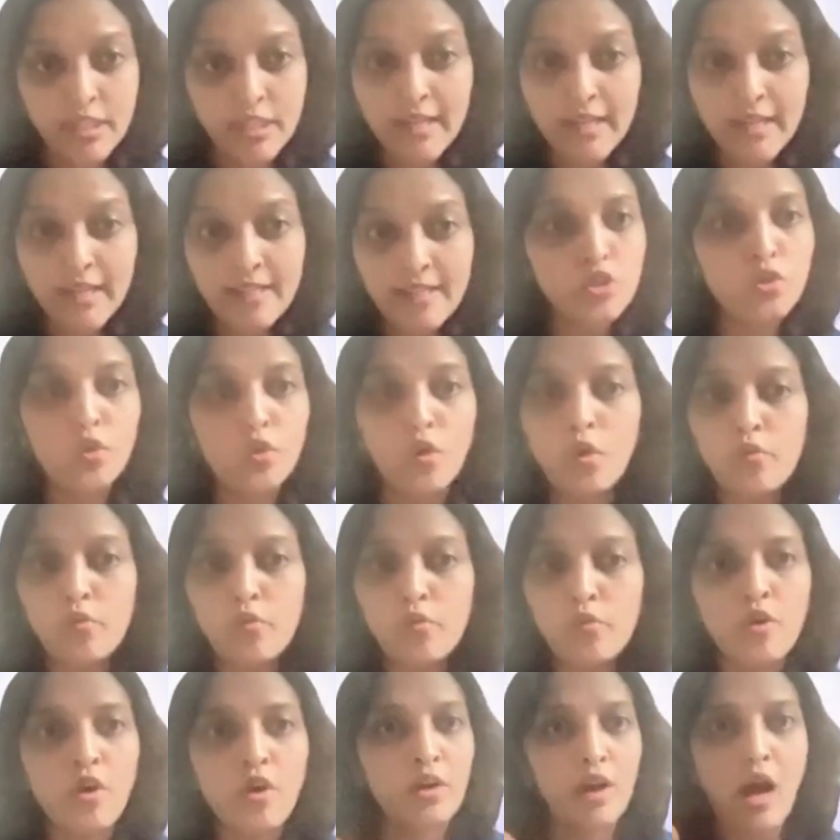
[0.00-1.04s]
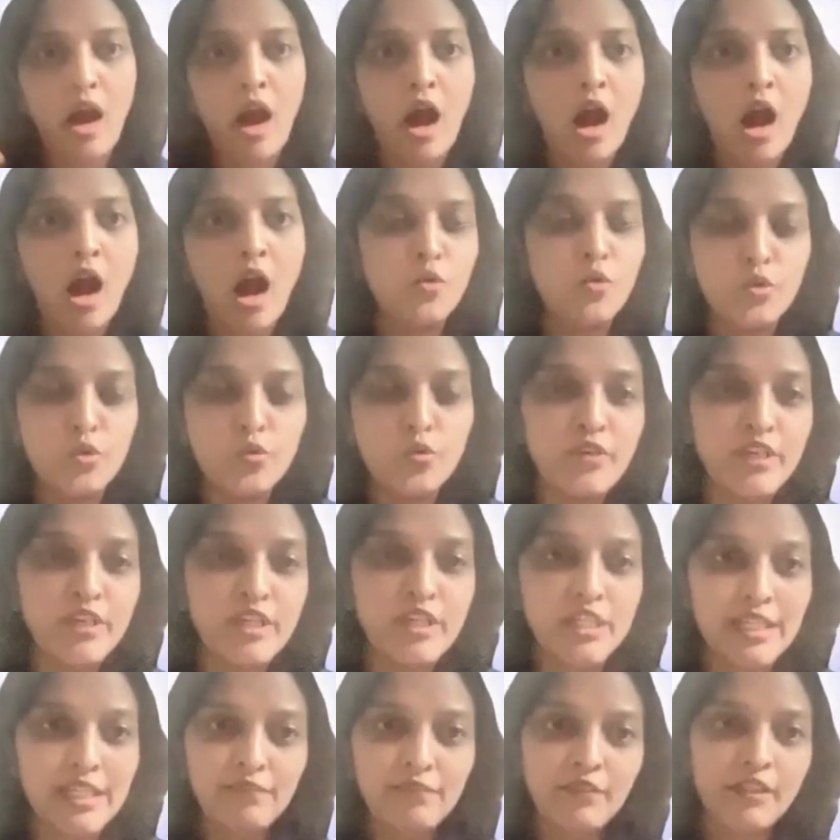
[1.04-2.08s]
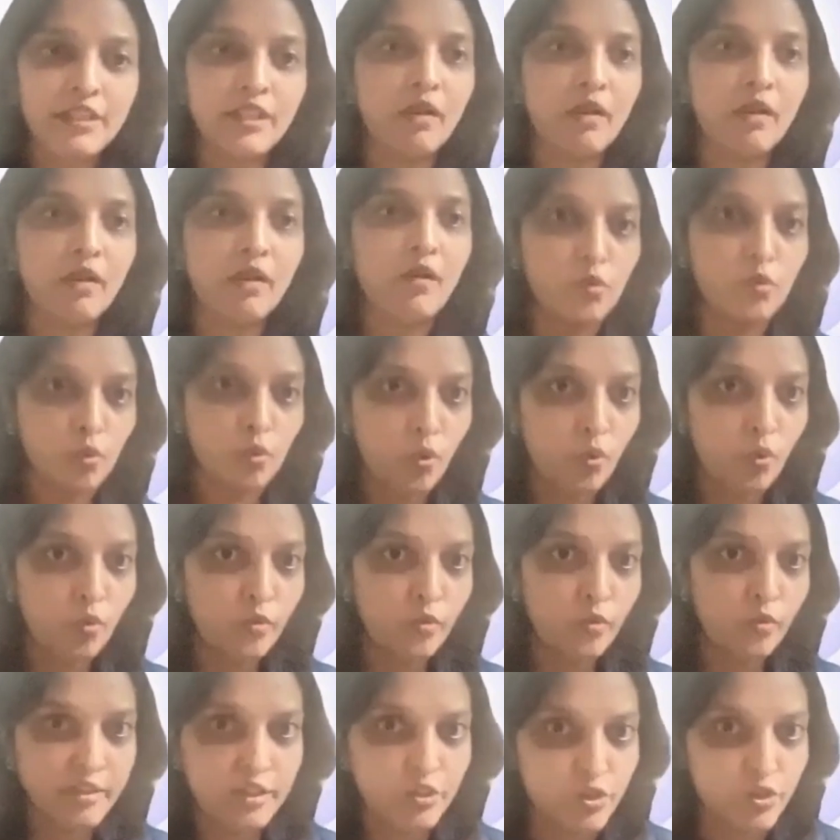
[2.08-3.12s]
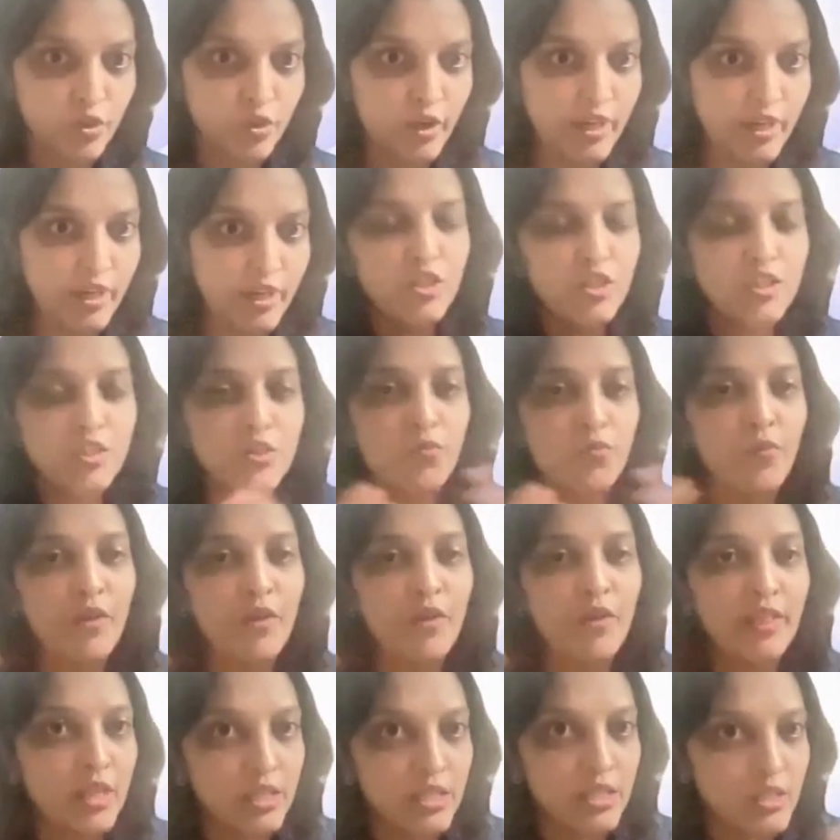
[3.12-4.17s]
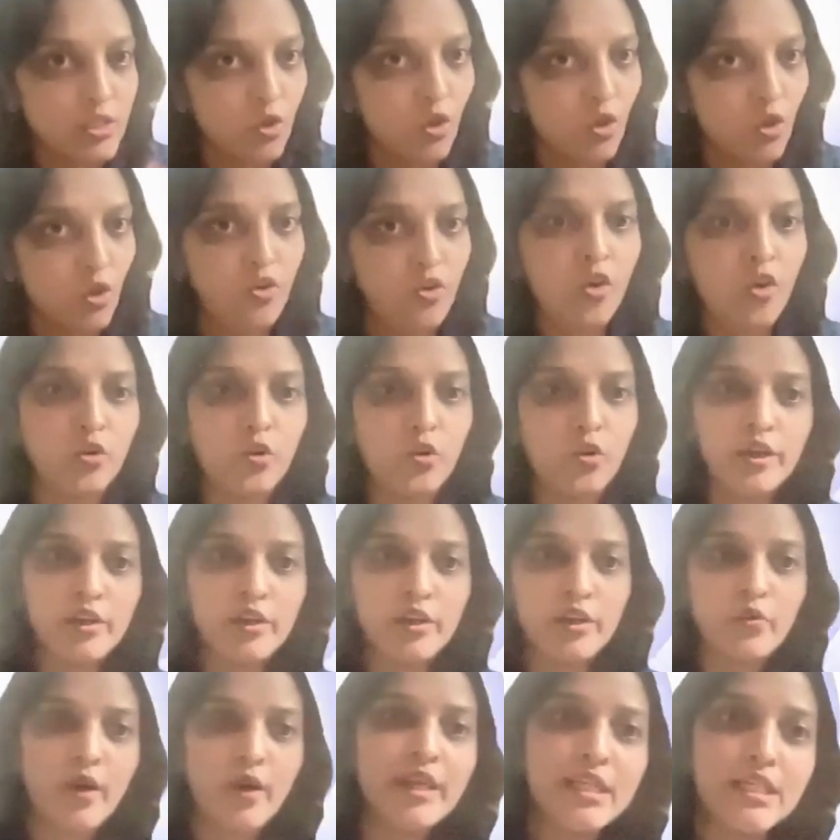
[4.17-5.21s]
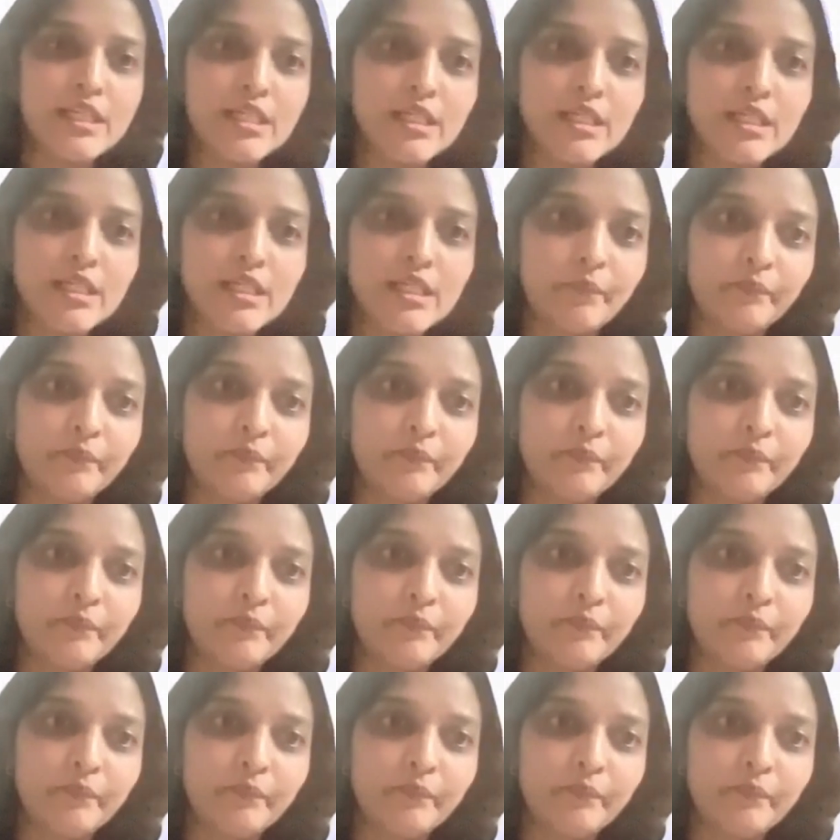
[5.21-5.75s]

Signs to look out for? How do we deal with our own frustrations when things are not going right?